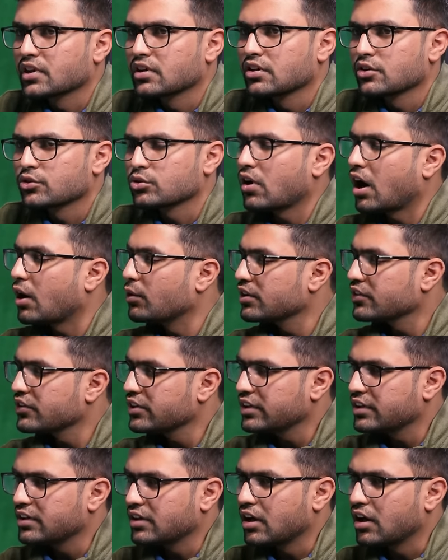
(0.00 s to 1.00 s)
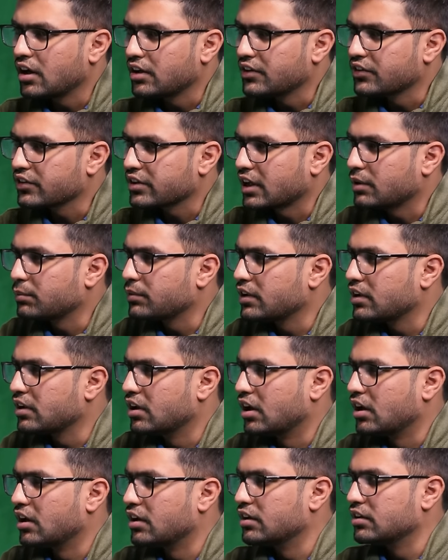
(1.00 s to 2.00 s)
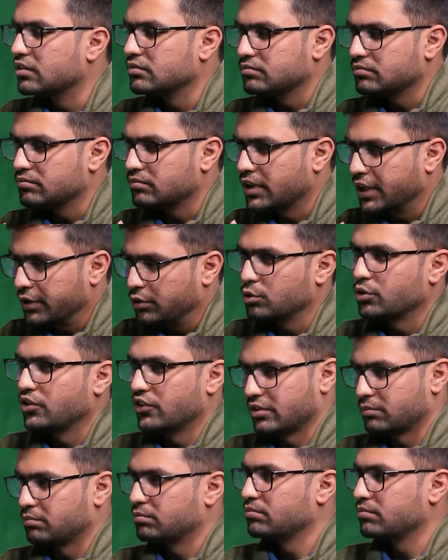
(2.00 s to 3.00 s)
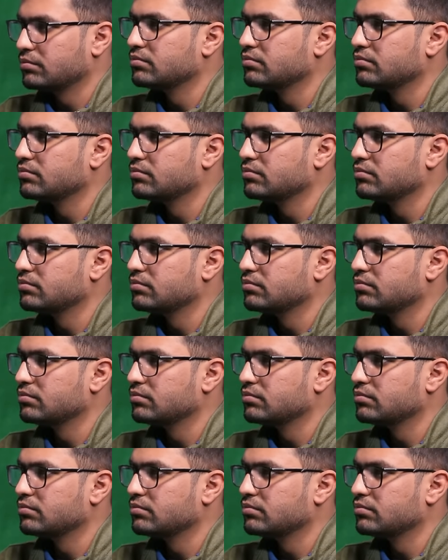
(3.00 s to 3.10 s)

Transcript: So how does he describe Hinduism?